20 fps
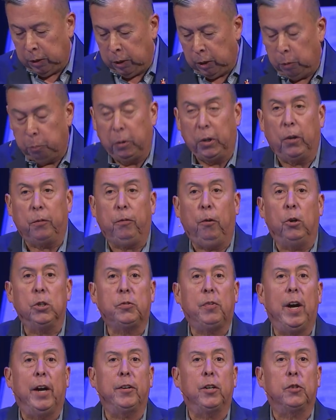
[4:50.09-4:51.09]
When I first
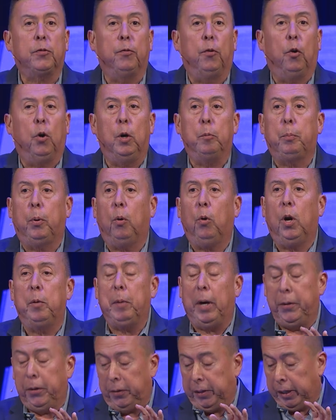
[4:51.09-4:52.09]
found this poem, I
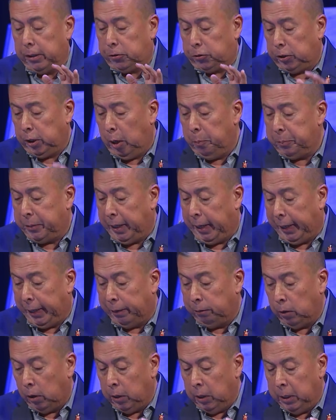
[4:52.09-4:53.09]
knew that someday
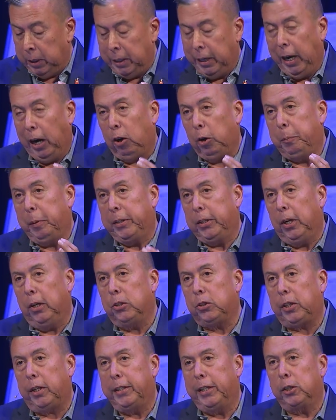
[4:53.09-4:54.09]
I would be
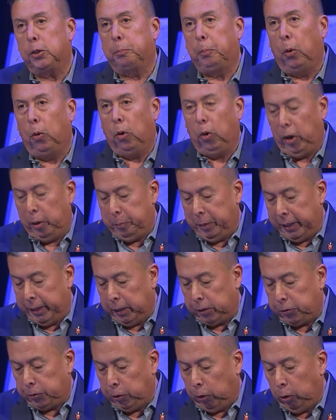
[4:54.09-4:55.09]
using this poem in a
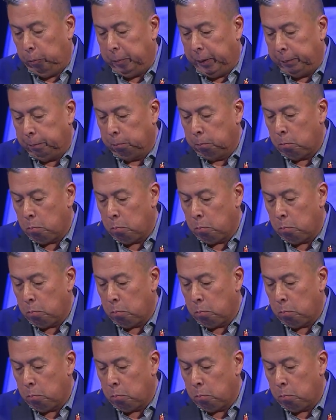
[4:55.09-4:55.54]
sermon.